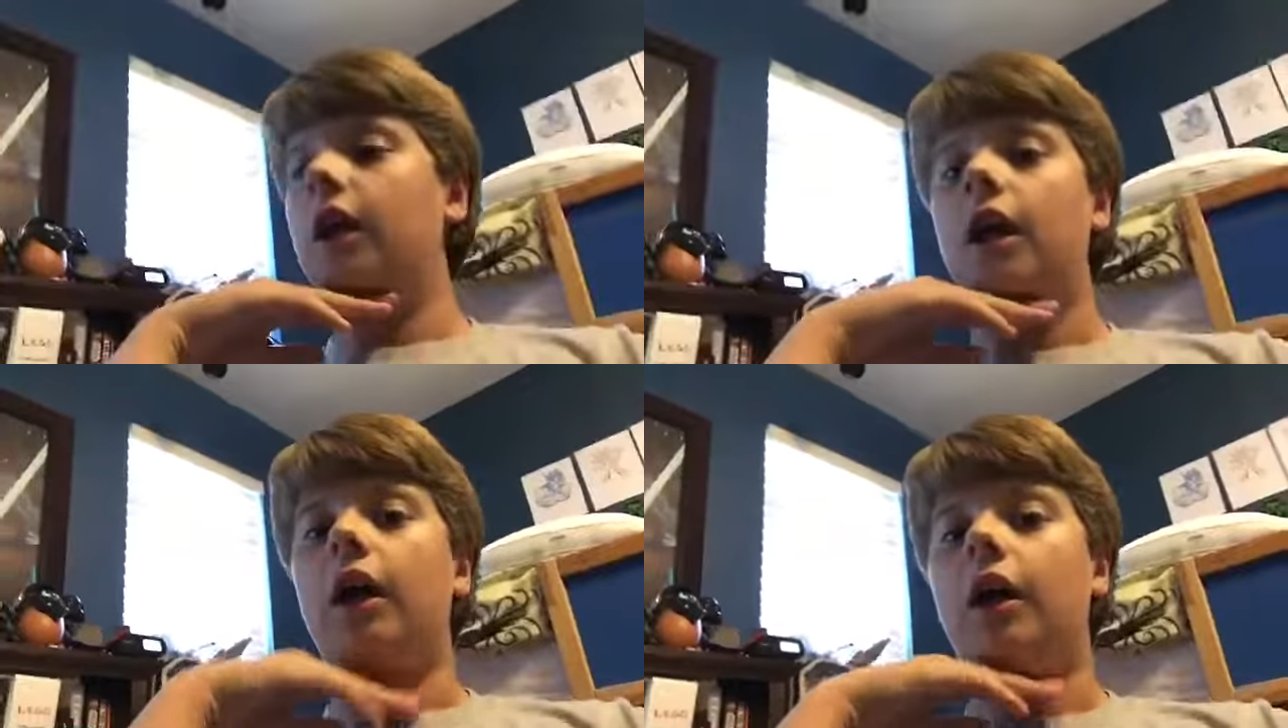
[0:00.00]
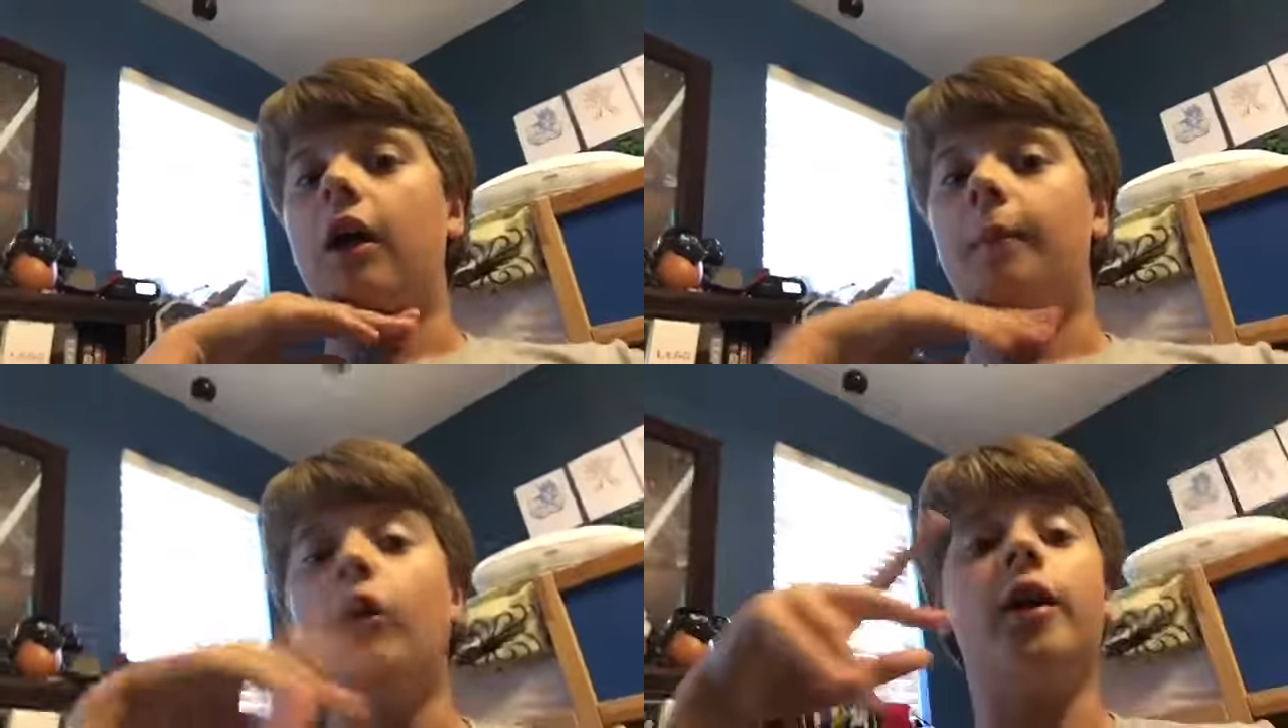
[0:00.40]

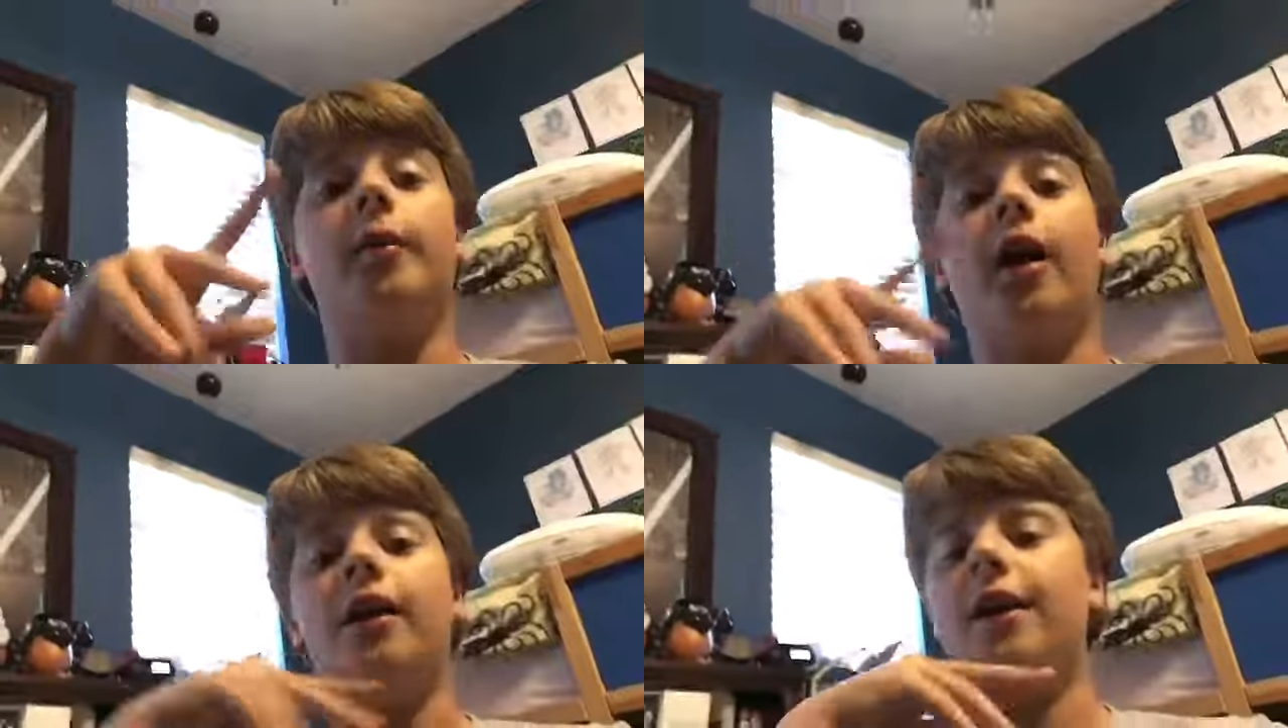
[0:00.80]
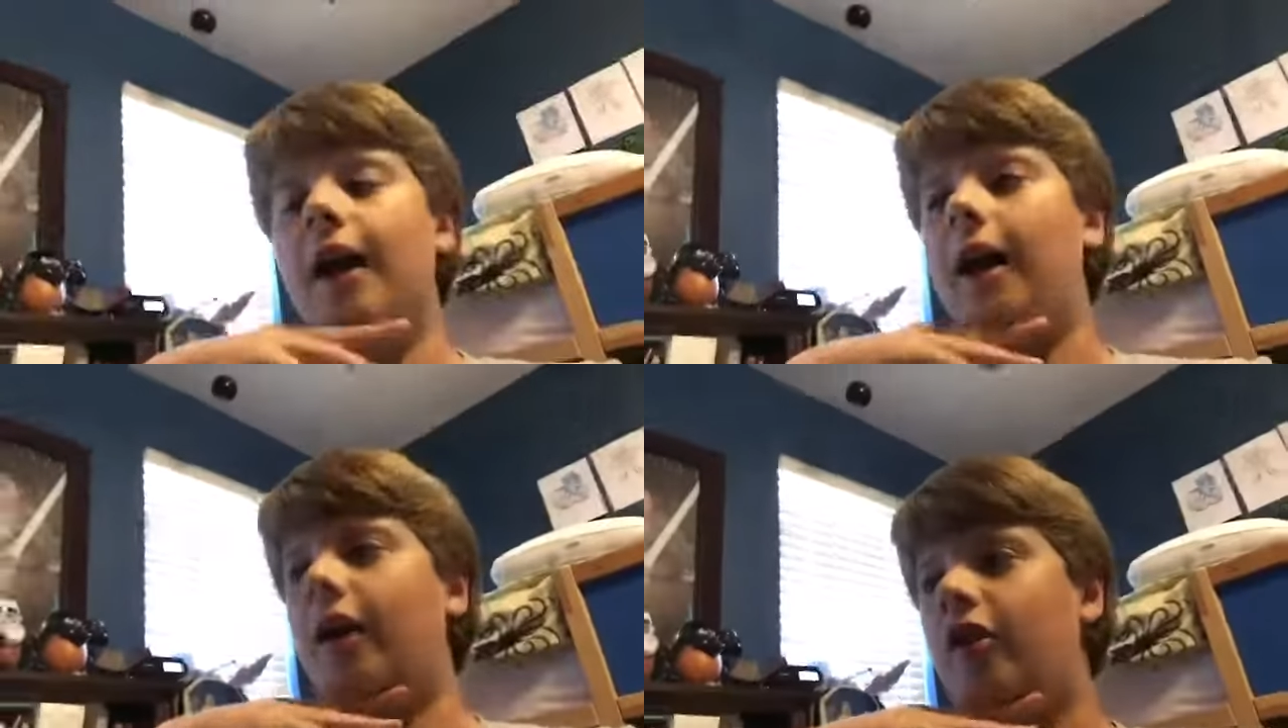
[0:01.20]
Uh, Pokemon,
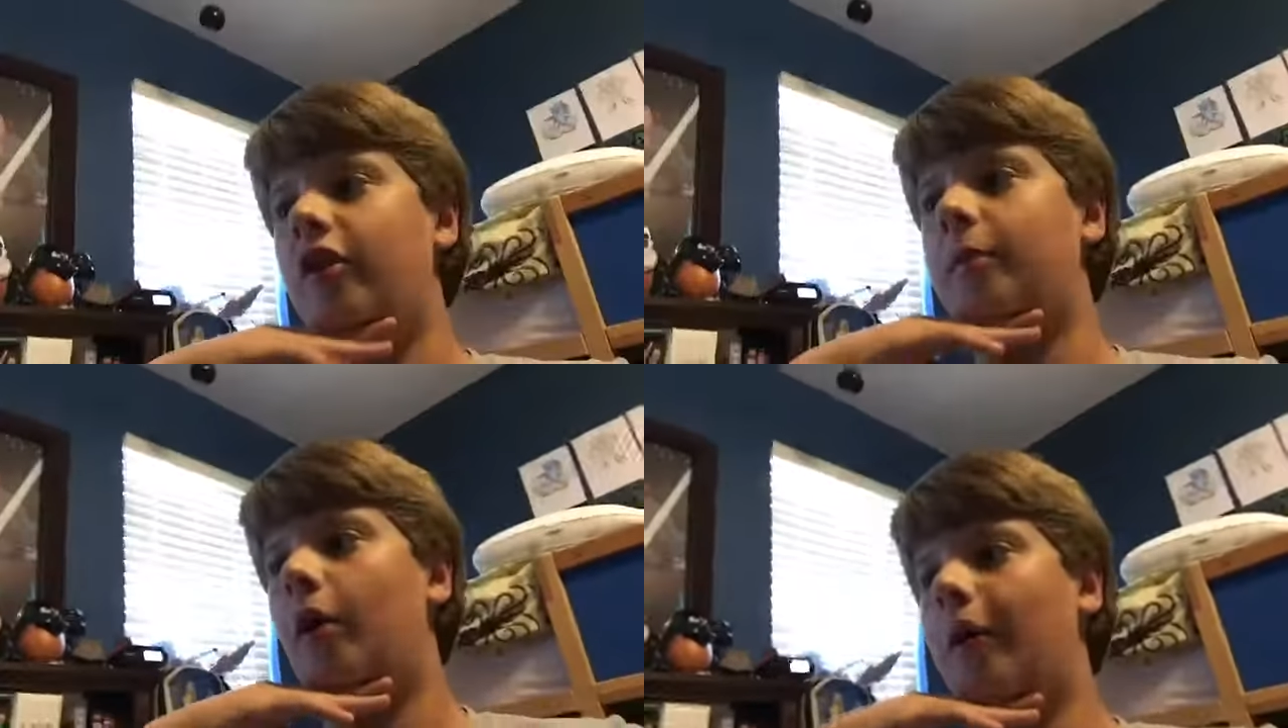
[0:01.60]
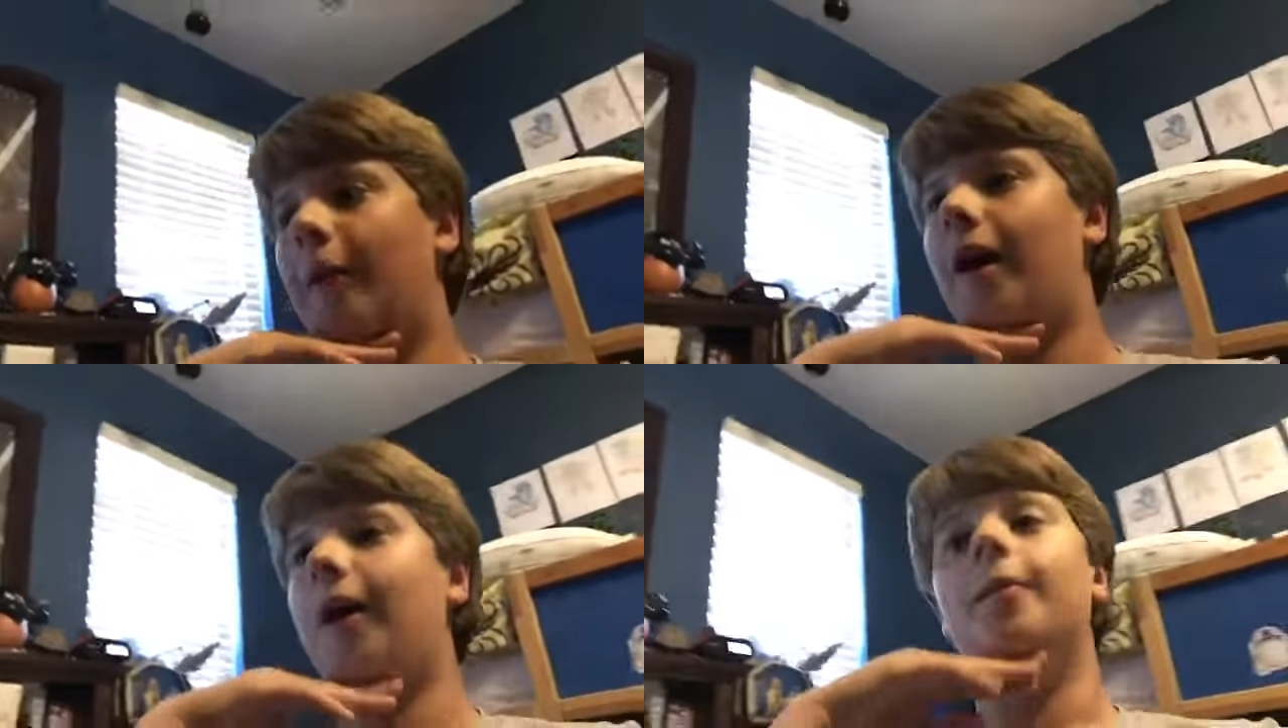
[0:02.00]
yeah, indeed,
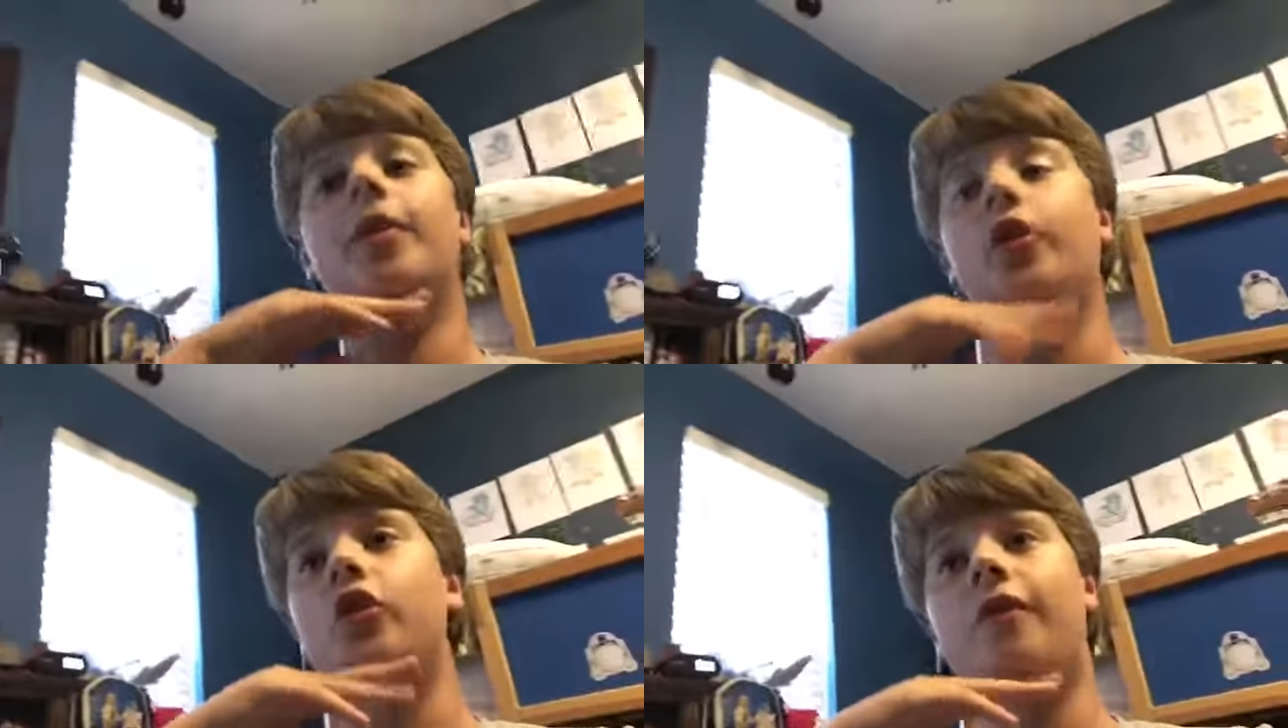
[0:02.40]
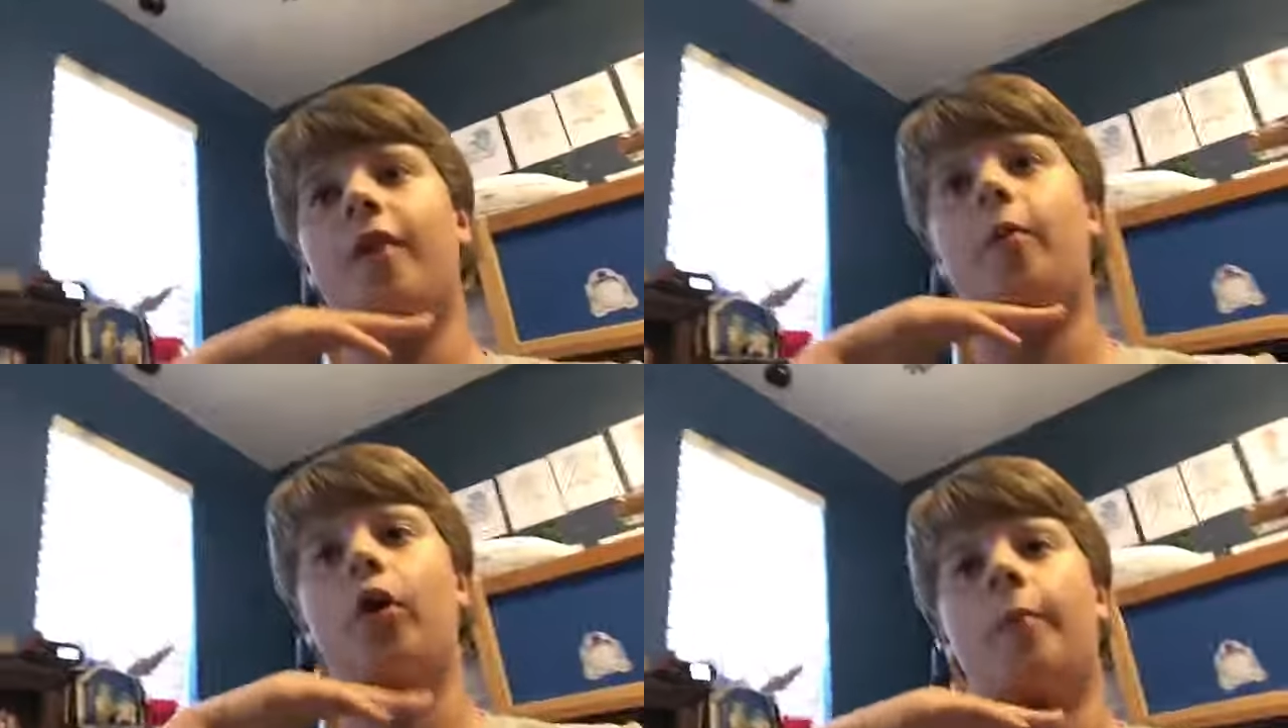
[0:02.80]
Pokemon. I'm a huge
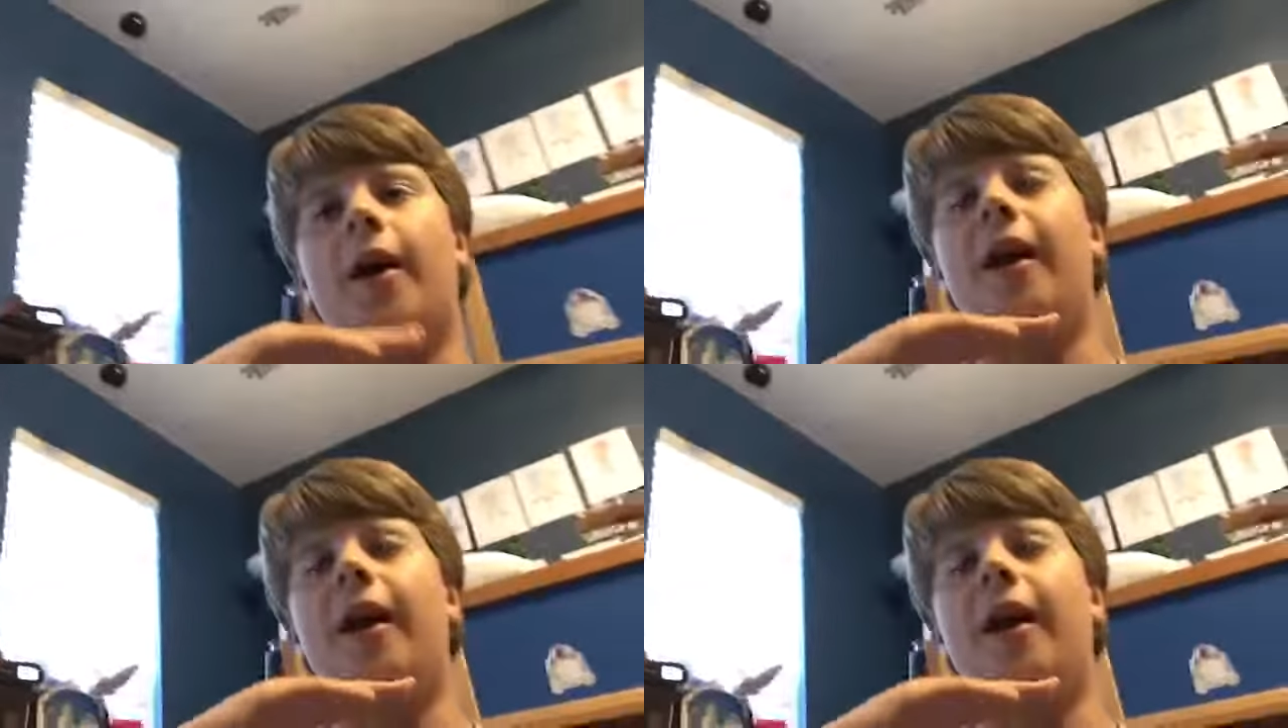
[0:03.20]
fan of Pokemon.